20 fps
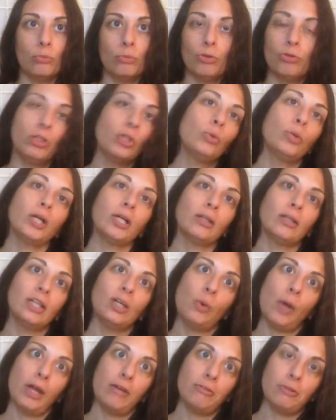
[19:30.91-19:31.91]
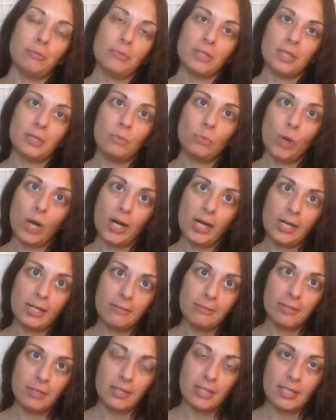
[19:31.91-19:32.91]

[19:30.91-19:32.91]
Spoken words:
moving quickly away from somewhere if the